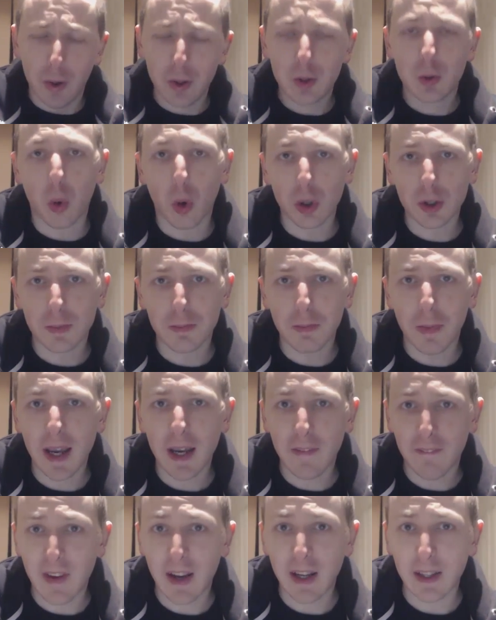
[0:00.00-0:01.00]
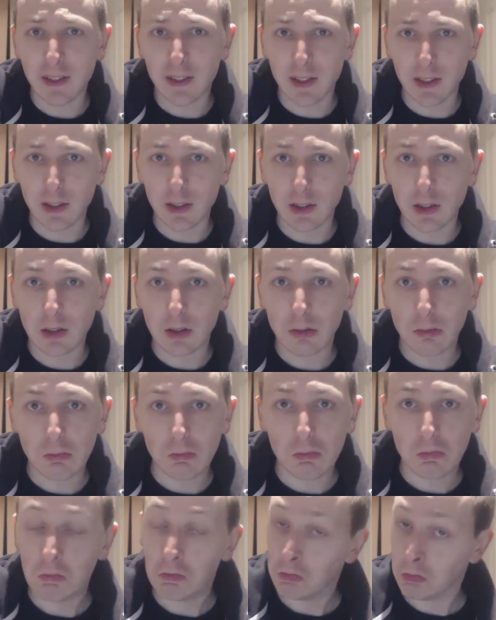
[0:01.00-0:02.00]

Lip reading: going towards main eventers.